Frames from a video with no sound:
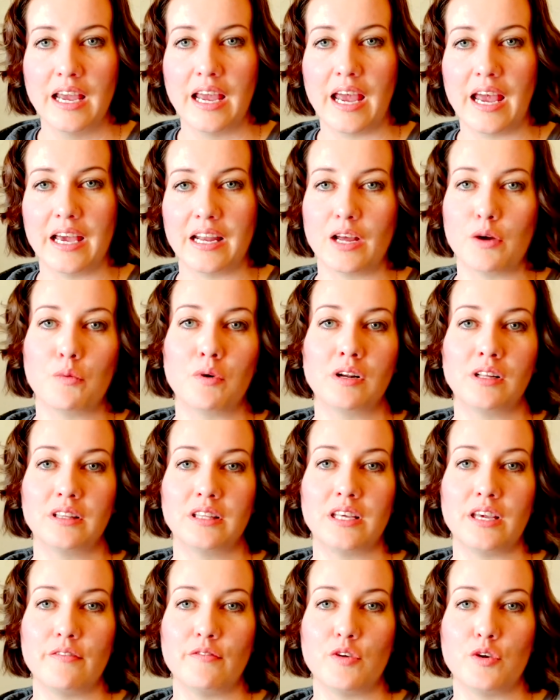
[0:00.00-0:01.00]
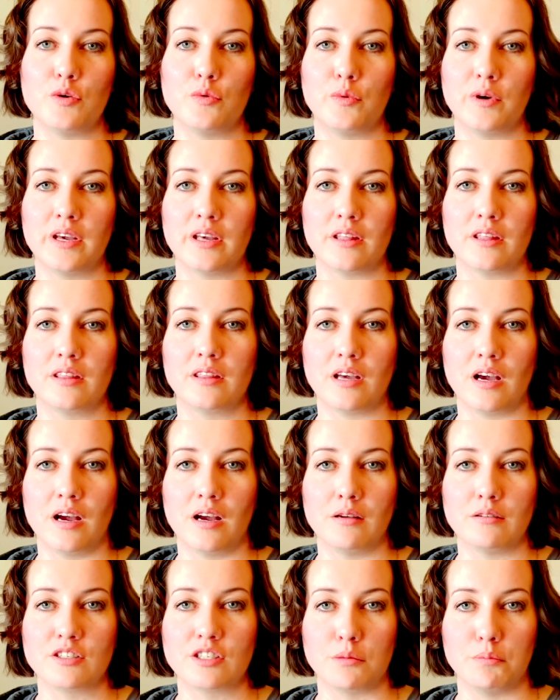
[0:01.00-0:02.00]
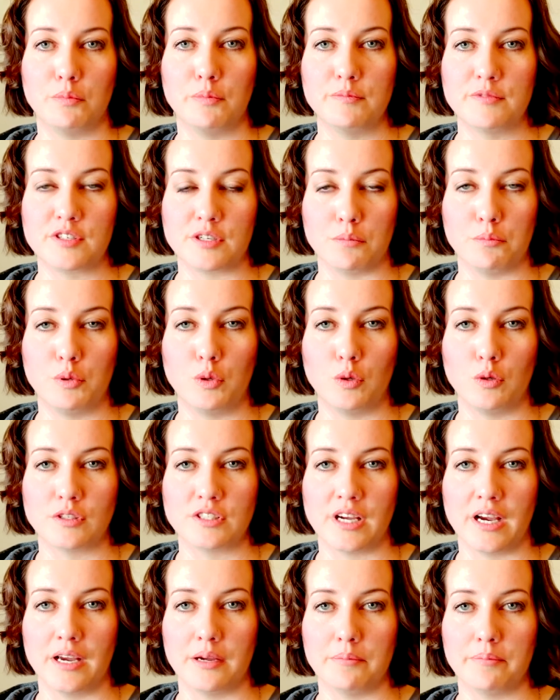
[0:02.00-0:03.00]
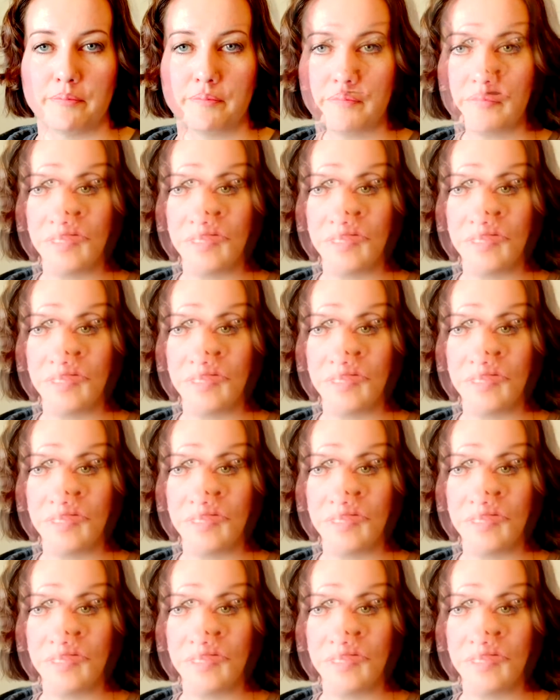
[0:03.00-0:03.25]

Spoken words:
And I wanna leave you with some pull time.